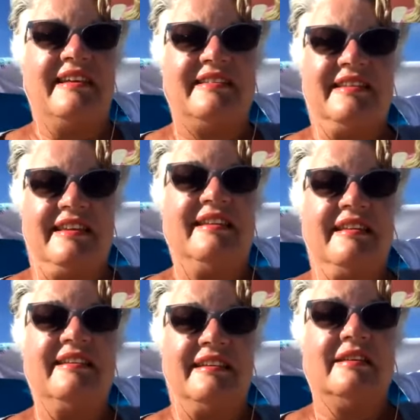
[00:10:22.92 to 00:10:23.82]
I was going
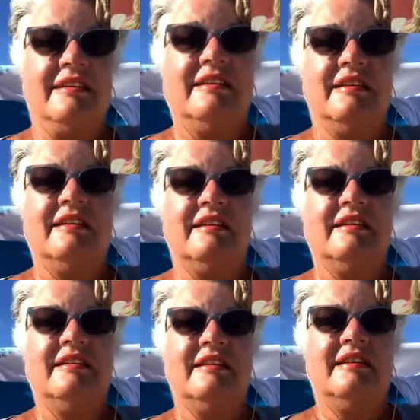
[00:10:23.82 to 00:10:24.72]
3 times a day.
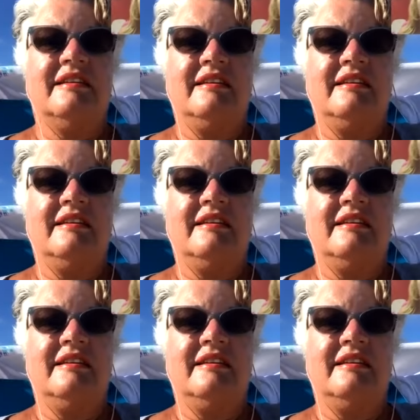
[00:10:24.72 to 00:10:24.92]
So